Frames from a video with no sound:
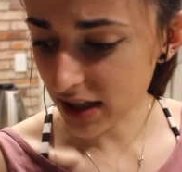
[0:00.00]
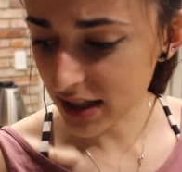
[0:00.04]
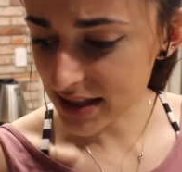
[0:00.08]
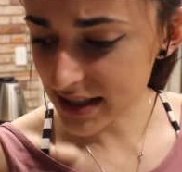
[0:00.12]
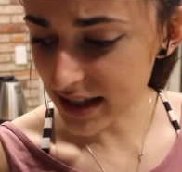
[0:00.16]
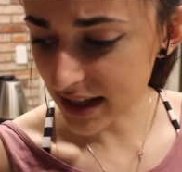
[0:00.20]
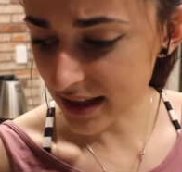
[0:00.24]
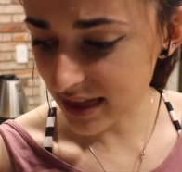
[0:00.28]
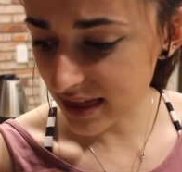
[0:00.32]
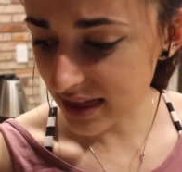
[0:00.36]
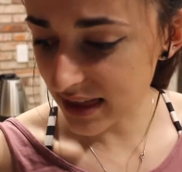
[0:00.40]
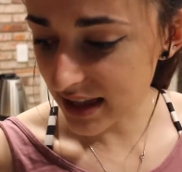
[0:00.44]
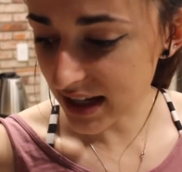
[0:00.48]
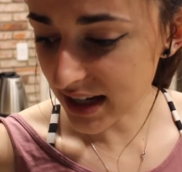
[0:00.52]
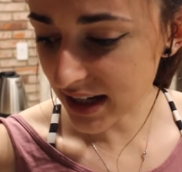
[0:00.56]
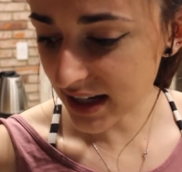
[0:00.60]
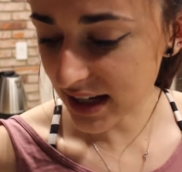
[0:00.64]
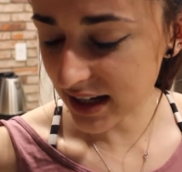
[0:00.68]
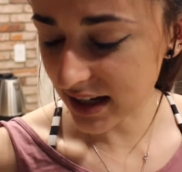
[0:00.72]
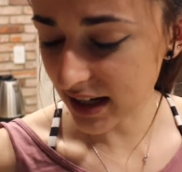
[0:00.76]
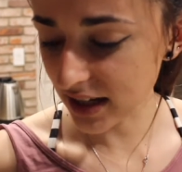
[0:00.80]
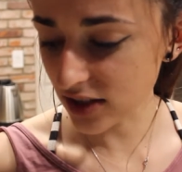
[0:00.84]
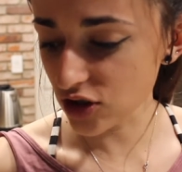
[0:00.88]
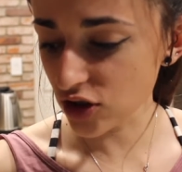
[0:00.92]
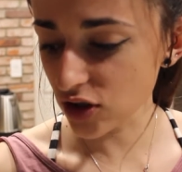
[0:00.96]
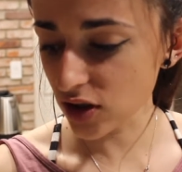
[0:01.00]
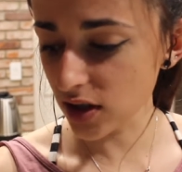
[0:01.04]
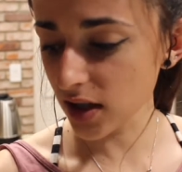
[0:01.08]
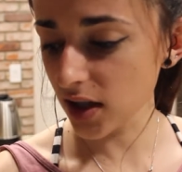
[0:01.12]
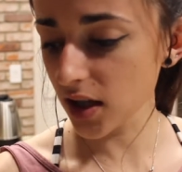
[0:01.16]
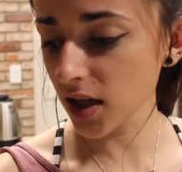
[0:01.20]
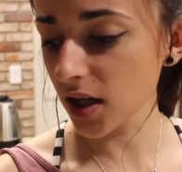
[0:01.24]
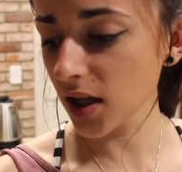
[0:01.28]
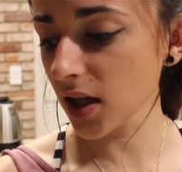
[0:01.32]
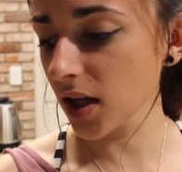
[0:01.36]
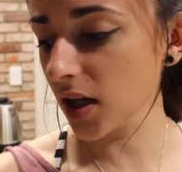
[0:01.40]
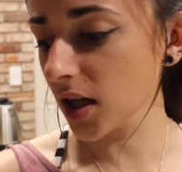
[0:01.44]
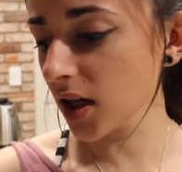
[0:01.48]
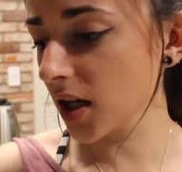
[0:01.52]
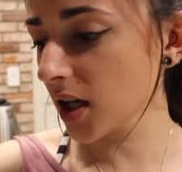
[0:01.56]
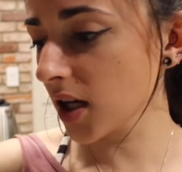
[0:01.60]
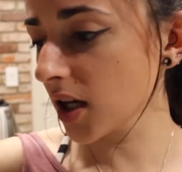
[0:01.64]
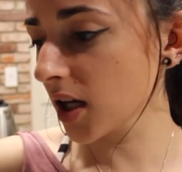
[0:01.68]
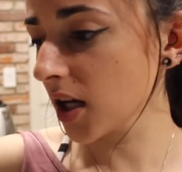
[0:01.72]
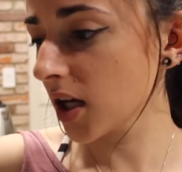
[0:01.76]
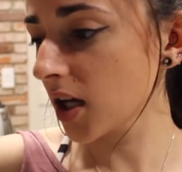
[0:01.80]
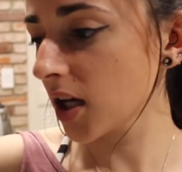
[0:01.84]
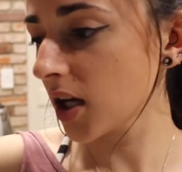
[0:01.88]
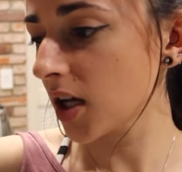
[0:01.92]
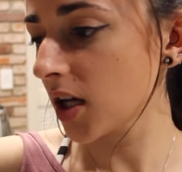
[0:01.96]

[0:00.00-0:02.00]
because I think it actually,